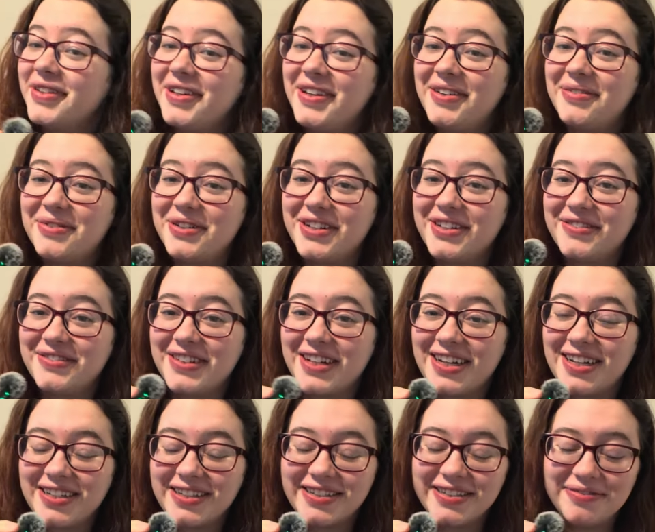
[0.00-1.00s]
Good morning,
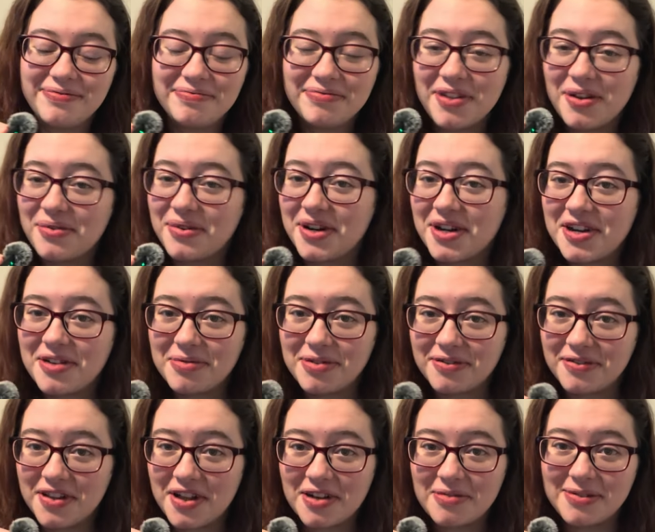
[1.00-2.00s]
vlog, and welcome to
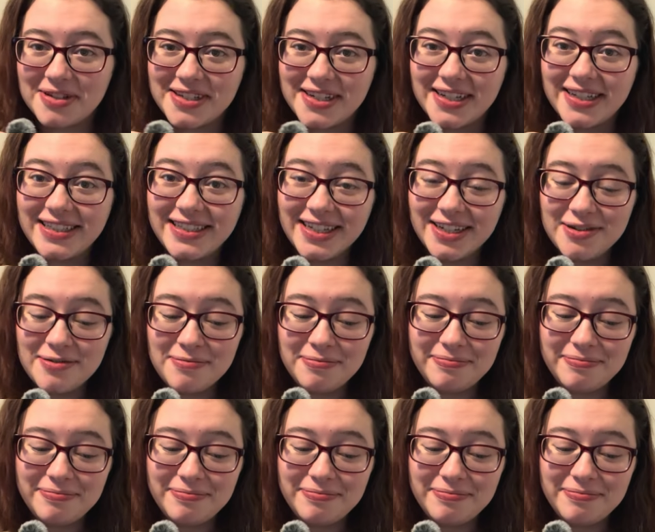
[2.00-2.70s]
Vlogmas Day 10.